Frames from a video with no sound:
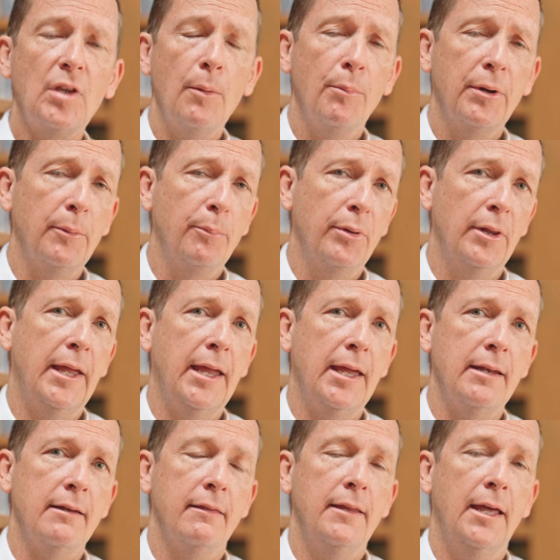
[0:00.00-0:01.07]
but a
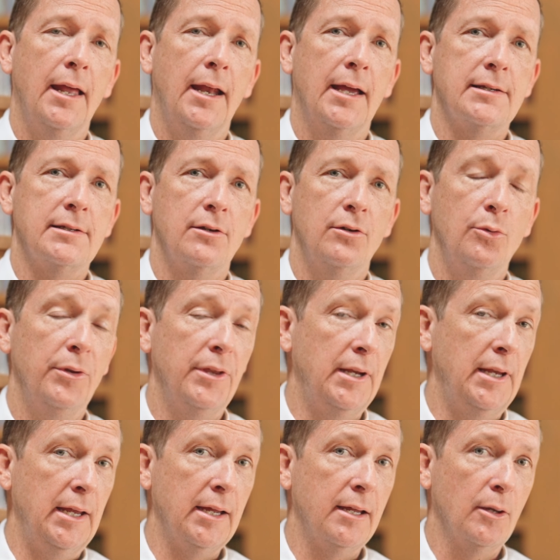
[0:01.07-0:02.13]
plan that has to do with an
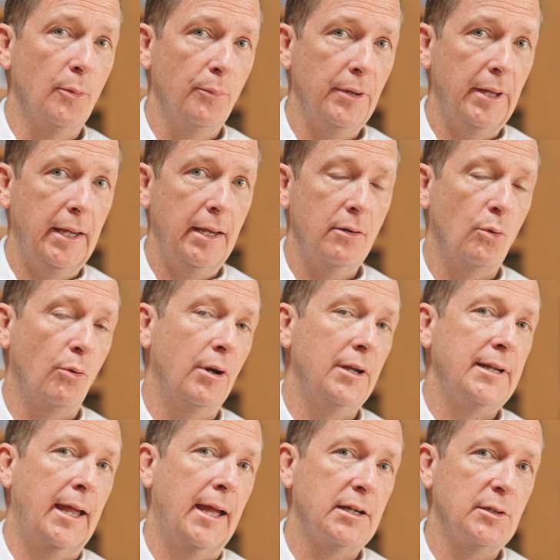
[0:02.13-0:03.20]
income plan or a
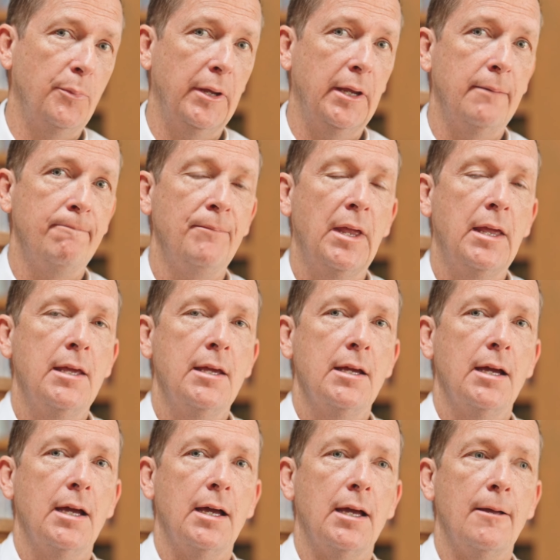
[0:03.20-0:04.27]
tax plan.
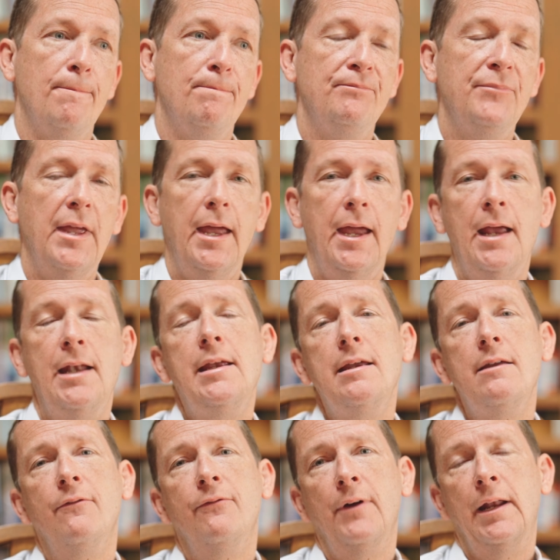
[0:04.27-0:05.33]

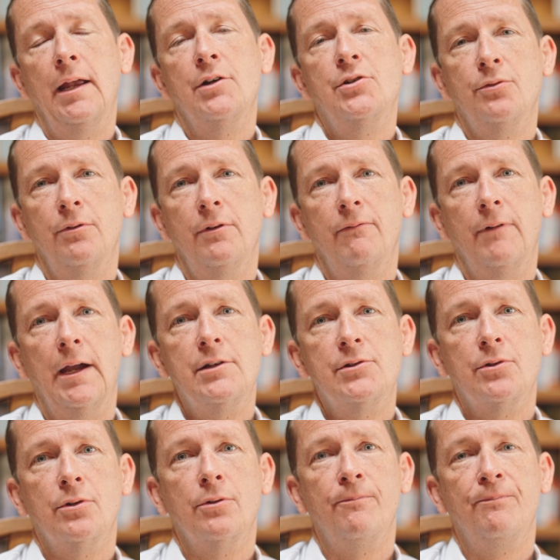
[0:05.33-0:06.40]
Any financial
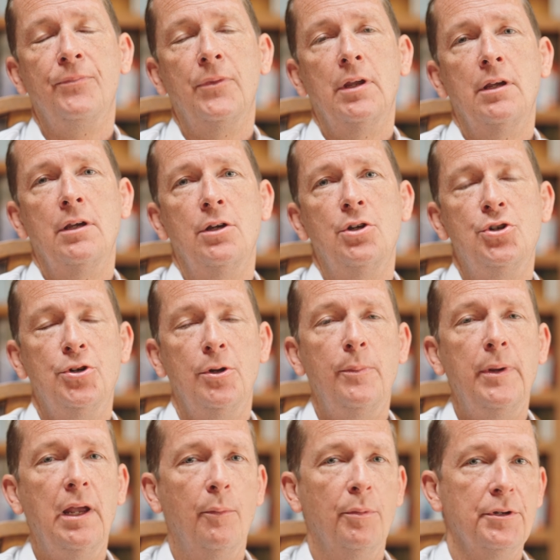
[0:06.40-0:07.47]
advisor should
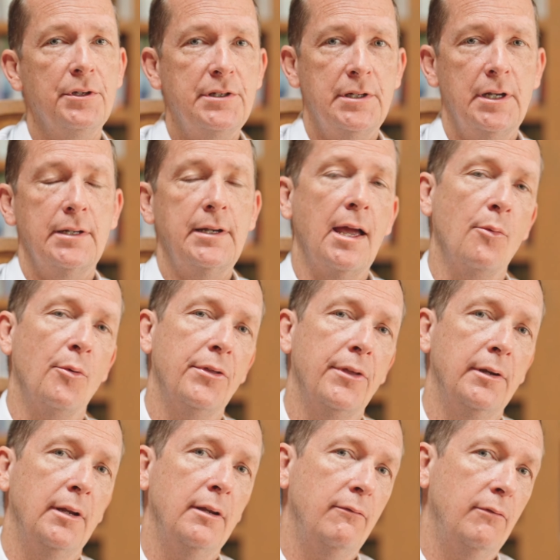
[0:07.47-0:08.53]
be able to sit down with
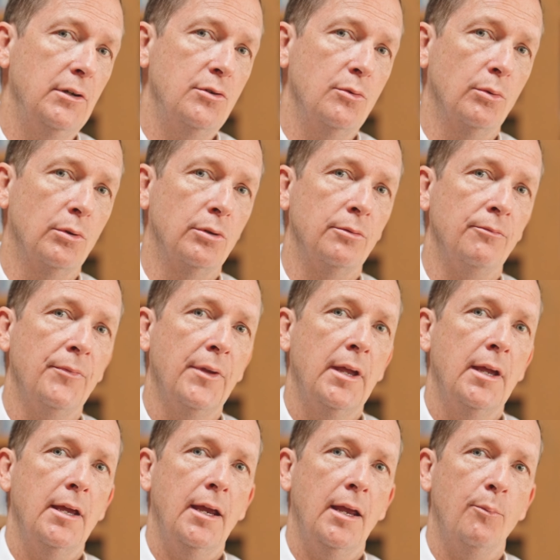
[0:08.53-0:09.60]
an individual
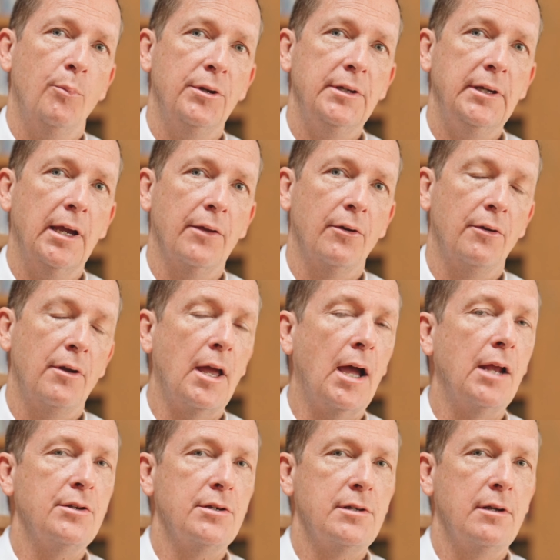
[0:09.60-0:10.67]
and put together
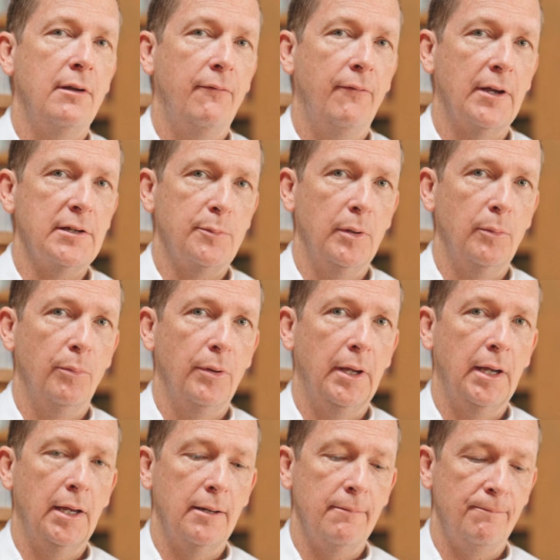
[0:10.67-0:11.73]
not just an investment
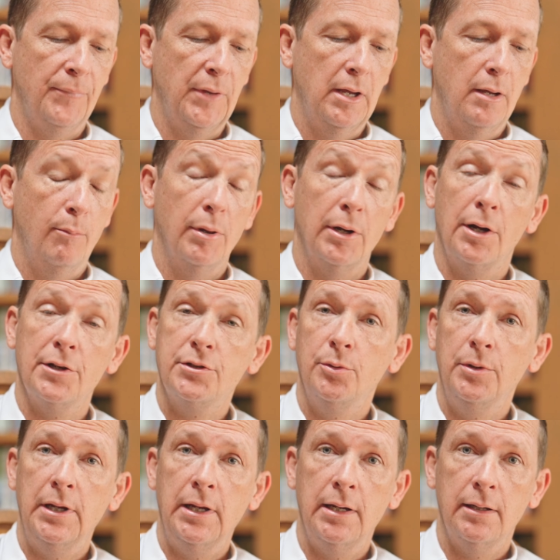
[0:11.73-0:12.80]
plan, but also
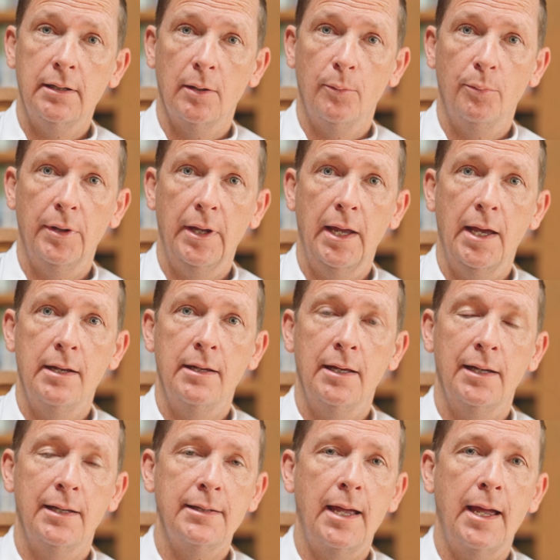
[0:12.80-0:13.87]
an income plan
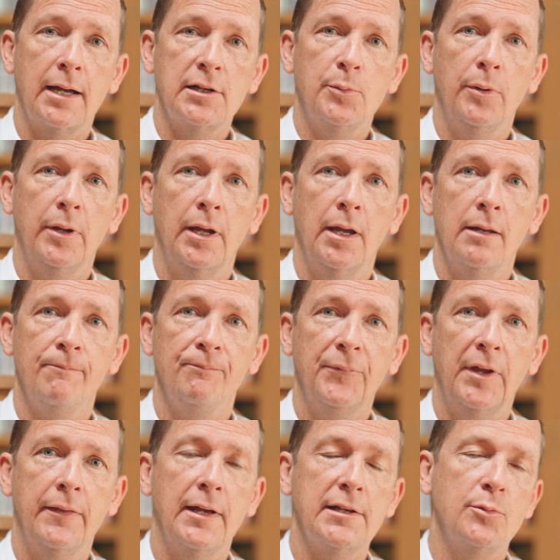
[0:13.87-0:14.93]
and a tax plan.
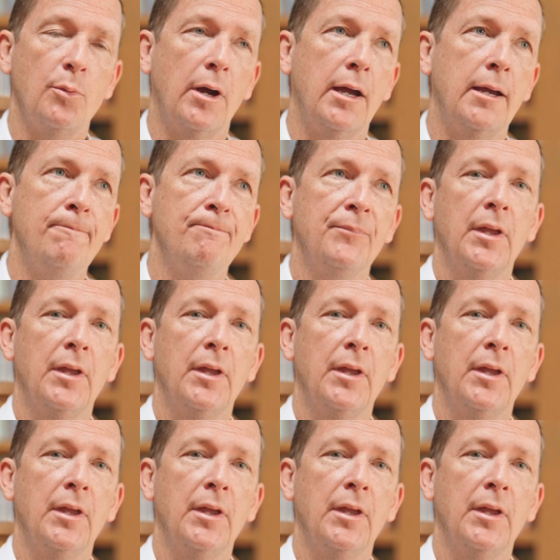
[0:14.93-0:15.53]
And that's why,